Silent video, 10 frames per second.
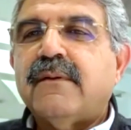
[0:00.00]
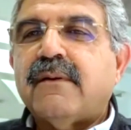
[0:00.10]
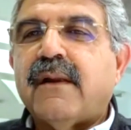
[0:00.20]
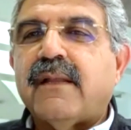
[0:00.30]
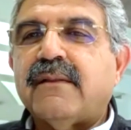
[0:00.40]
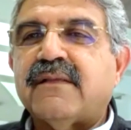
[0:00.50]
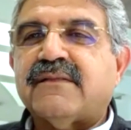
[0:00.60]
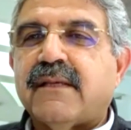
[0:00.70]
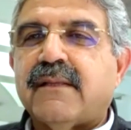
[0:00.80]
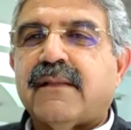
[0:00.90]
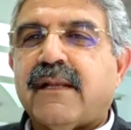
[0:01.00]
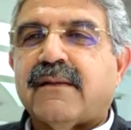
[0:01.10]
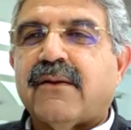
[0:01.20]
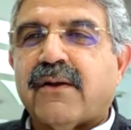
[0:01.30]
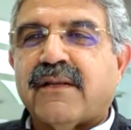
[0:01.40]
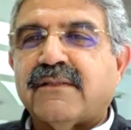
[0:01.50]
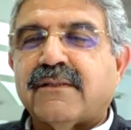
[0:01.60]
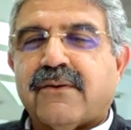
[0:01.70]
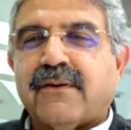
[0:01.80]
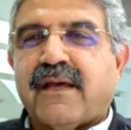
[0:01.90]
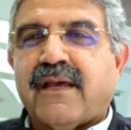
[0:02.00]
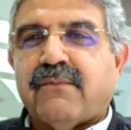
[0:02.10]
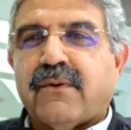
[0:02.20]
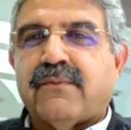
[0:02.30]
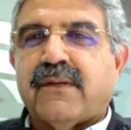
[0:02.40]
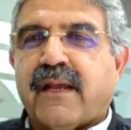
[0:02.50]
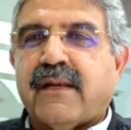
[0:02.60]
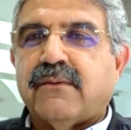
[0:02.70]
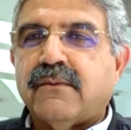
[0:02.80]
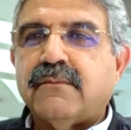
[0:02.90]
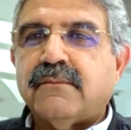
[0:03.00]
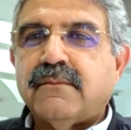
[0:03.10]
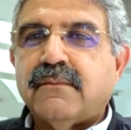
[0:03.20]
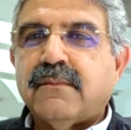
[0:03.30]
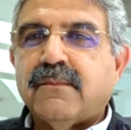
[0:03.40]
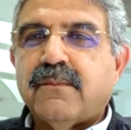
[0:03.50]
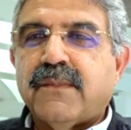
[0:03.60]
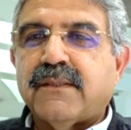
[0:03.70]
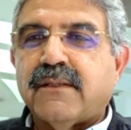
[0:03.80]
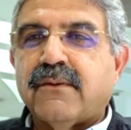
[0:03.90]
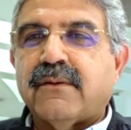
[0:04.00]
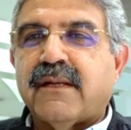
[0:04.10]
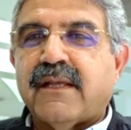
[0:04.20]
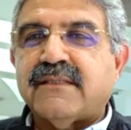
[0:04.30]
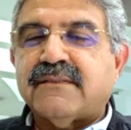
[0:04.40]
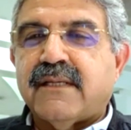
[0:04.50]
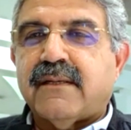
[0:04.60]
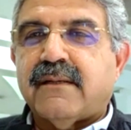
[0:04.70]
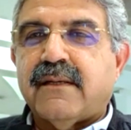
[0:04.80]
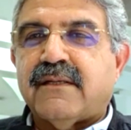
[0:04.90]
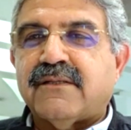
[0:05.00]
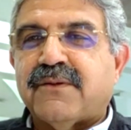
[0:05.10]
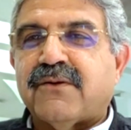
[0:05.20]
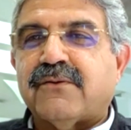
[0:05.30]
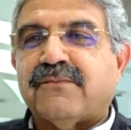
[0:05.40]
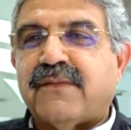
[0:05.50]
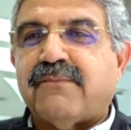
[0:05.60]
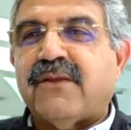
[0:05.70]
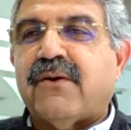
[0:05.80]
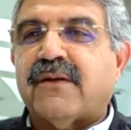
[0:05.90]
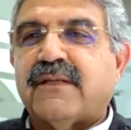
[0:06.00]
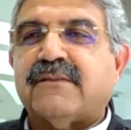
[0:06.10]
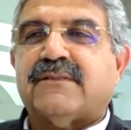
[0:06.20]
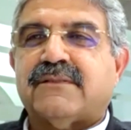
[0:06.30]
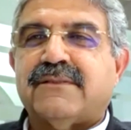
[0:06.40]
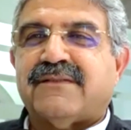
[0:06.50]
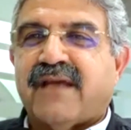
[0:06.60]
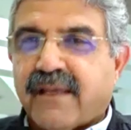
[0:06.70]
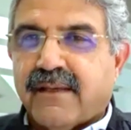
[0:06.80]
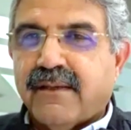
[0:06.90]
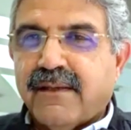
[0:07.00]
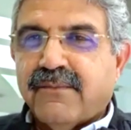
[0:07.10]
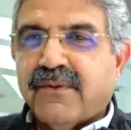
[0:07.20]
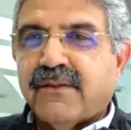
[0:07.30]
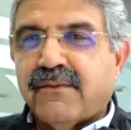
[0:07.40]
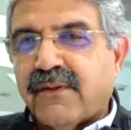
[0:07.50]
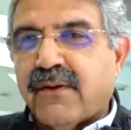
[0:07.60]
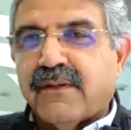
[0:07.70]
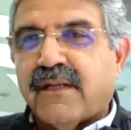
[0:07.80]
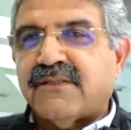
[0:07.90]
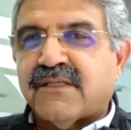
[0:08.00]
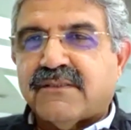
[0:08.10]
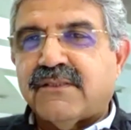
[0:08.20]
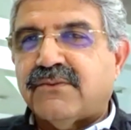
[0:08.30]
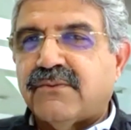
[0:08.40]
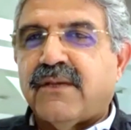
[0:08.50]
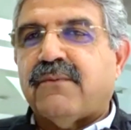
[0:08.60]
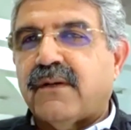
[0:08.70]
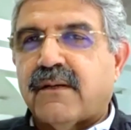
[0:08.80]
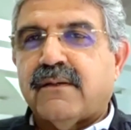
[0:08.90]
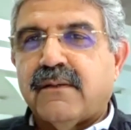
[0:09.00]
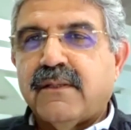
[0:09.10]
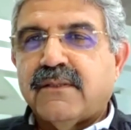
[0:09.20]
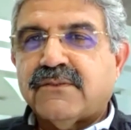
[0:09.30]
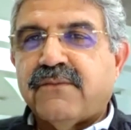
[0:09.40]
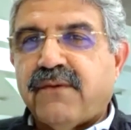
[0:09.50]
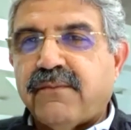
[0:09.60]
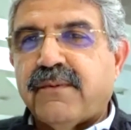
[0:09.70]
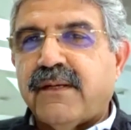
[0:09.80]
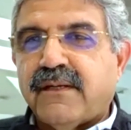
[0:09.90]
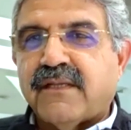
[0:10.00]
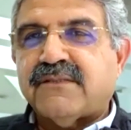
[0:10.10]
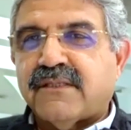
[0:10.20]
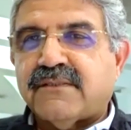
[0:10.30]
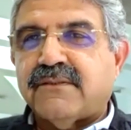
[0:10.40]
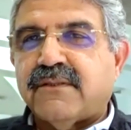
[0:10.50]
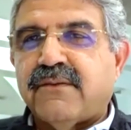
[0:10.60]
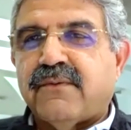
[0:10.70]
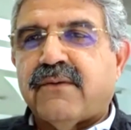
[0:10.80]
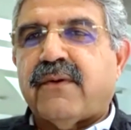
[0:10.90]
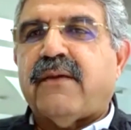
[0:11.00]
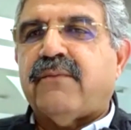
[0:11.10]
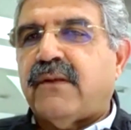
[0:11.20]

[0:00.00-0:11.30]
Right? They say that organization is going to die, what will I do? But they don't realize that it is because of them the organization is dying. They have not done justice to their work. So if everybody does justice to their work, why will